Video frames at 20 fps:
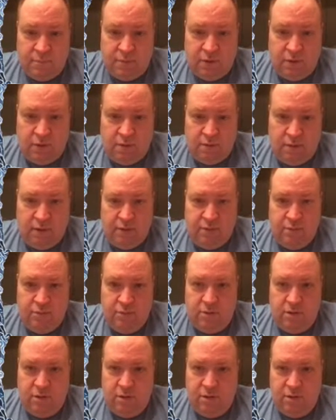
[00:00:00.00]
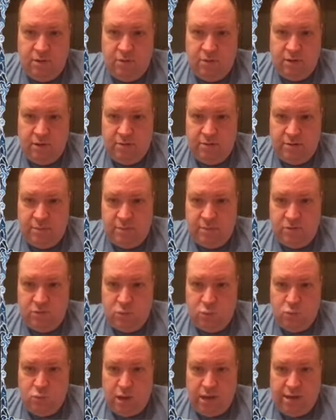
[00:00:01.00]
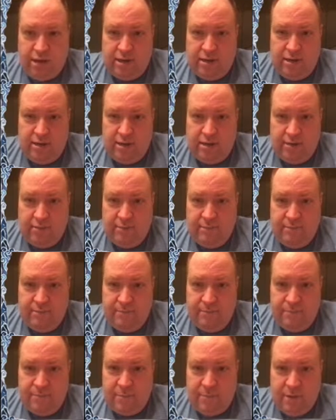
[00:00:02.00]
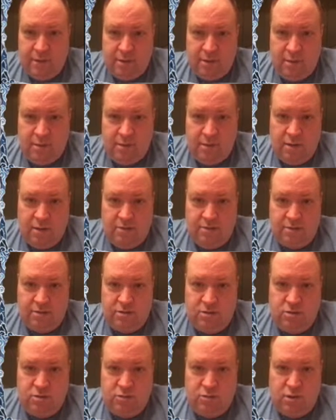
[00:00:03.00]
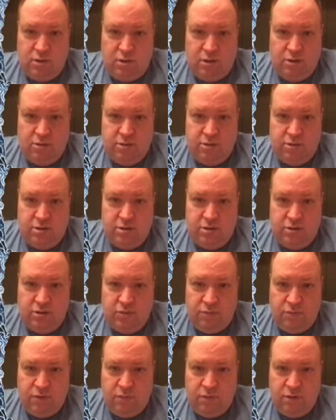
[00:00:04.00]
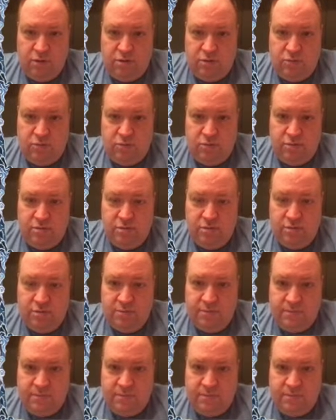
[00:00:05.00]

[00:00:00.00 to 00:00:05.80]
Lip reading: Alright, next up is Awakening. That's a 2 cost, 3 resources.